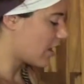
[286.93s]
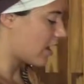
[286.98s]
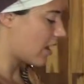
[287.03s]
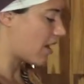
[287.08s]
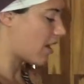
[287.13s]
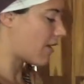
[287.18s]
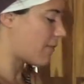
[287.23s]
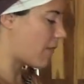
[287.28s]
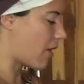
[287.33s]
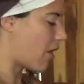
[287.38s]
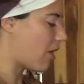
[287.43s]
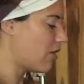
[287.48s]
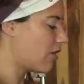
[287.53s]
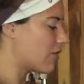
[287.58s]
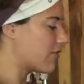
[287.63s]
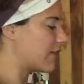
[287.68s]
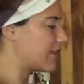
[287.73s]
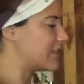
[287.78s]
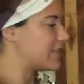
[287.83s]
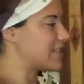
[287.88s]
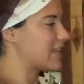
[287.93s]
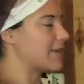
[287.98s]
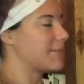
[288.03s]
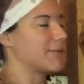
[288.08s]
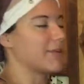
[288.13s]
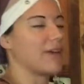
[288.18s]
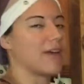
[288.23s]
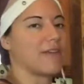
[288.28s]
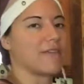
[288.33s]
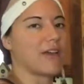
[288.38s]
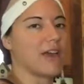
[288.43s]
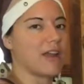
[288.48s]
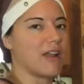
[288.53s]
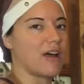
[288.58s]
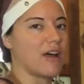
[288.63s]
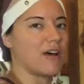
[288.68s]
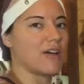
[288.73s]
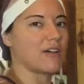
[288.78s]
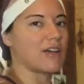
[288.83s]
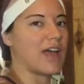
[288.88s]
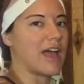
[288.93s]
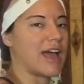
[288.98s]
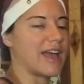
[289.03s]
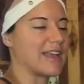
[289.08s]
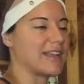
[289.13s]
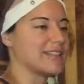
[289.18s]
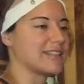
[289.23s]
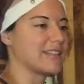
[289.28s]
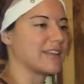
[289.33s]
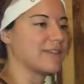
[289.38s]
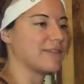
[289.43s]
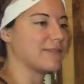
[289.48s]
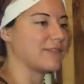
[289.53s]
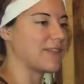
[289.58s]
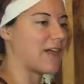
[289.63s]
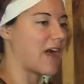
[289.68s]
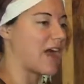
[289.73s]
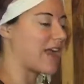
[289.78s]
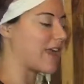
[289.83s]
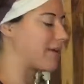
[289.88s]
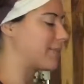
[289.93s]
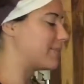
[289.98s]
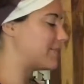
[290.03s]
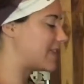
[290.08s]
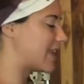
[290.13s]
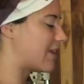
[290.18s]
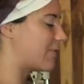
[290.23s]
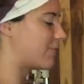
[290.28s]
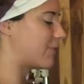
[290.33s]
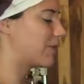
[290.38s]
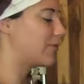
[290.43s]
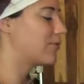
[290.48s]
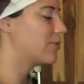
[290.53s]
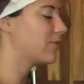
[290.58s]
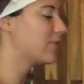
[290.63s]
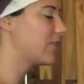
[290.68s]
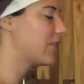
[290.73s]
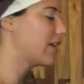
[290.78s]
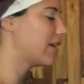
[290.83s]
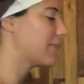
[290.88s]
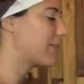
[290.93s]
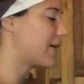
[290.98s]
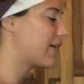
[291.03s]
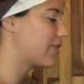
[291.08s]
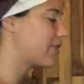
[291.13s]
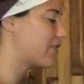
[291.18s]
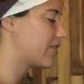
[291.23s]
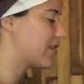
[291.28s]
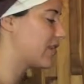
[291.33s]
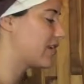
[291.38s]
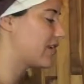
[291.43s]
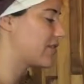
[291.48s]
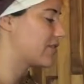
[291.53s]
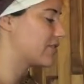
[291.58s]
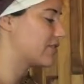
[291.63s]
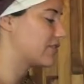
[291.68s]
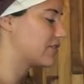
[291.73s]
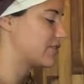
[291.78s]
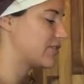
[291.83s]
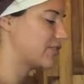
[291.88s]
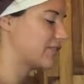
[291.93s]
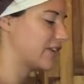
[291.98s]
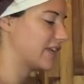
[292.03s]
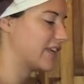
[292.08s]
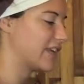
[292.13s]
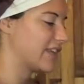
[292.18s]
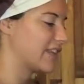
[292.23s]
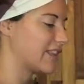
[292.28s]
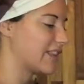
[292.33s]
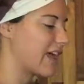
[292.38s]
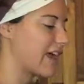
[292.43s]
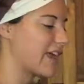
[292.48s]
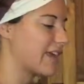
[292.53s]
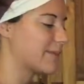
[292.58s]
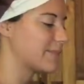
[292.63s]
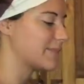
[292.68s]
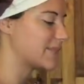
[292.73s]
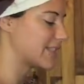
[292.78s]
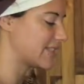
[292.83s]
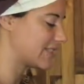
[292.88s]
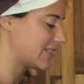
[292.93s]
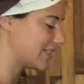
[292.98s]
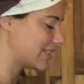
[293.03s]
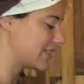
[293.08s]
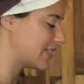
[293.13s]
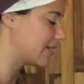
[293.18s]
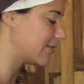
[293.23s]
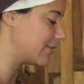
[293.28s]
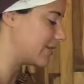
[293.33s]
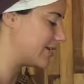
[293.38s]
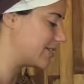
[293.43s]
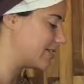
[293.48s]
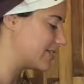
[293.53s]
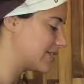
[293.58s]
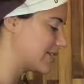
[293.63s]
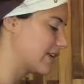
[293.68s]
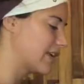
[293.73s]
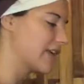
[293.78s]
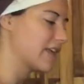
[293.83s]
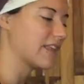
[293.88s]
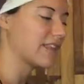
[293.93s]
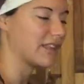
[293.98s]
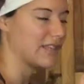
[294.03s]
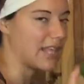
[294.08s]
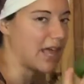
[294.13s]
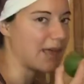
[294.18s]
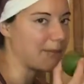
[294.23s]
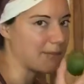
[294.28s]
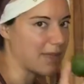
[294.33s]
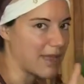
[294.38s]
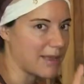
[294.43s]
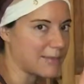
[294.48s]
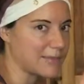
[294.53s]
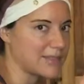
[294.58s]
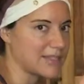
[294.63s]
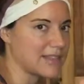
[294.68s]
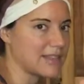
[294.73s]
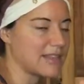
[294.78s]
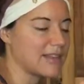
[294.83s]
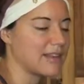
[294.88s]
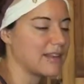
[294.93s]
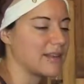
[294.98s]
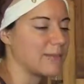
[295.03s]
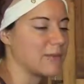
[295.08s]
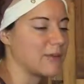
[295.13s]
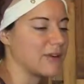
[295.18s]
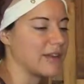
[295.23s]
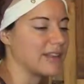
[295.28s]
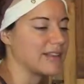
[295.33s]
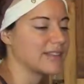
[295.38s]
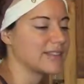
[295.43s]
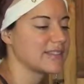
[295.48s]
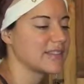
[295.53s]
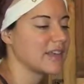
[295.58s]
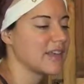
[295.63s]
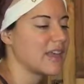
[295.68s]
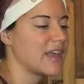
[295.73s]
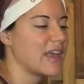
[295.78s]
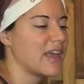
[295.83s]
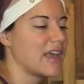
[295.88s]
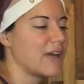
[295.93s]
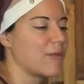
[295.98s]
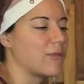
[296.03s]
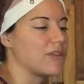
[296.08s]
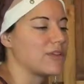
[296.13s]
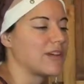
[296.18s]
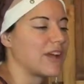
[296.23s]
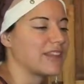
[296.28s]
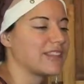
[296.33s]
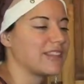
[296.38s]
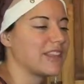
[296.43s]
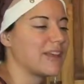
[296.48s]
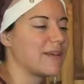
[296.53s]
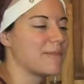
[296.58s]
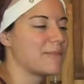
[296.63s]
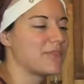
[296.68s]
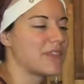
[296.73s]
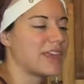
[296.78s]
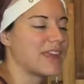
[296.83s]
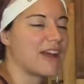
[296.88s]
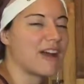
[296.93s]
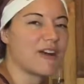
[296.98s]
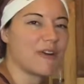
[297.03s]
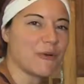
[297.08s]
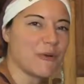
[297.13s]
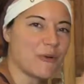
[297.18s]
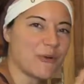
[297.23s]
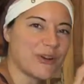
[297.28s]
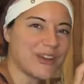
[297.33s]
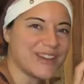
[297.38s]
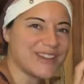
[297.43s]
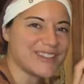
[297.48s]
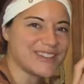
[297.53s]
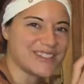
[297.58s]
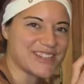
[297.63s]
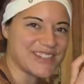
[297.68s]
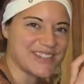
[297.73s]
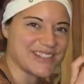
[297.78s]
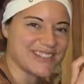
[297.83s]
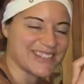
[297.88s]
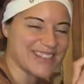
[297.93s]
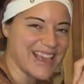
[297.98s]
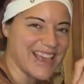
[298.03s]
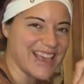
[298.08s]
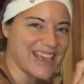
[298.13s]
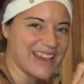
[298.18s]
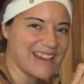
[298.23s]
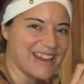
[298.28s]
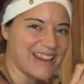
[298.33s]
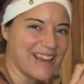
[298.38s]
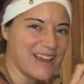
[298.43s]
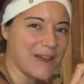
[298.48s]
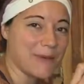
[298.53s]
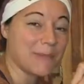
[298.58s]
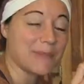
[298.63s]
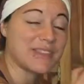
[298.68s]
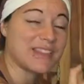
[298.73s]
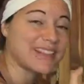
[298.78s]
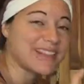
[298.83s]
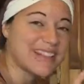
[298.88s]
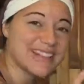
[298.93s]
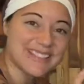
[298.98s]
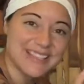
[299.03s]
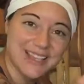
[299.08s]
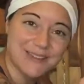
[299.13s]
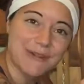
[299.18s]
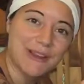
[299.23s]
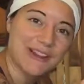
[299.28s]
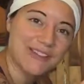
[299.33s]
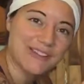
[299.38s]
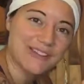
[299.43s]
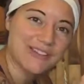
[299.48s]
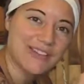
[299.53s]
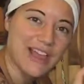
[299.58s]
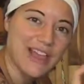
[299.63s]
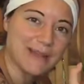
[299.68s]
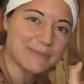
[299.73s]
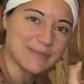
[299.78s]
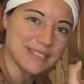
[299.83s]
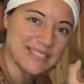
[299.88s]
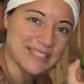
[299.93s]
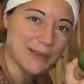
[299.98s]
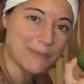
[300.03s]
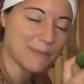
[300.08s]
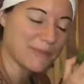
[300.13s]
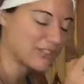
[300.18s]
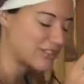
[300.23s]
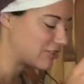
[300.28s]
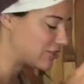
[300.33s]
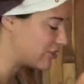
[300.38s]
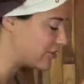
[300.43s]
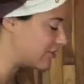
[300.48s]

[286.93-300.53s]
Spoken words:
All over the table, I've got all kinds of limes. And one cool thing about the Costa Rican limes is these little ones, the lime limes, limones. When you cut them, they are orange inside, but they taste like regular limes. It's much